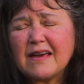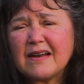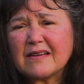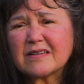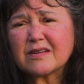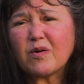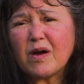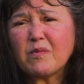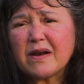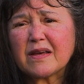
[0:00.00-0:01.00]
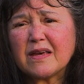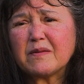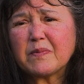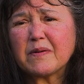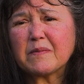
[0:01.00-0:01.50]
And I said, no, I want to
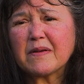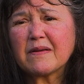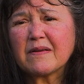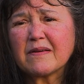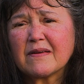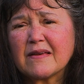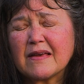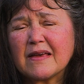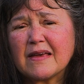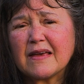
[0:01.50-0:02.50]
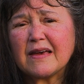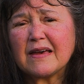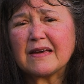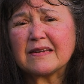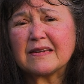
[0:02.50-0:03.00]
keep him.
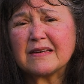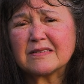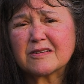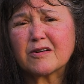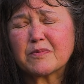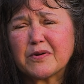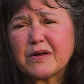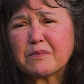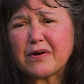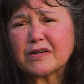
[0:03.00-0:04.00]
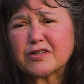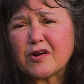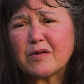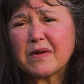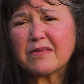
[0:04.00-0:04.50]
And he started putting pressure
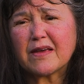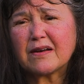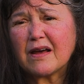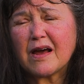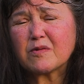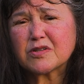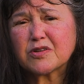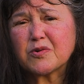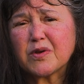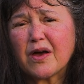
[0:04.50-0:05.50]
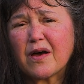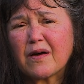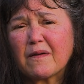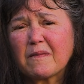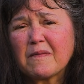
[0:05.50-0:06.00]
on me that I was too
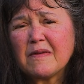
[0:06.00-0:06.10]
young.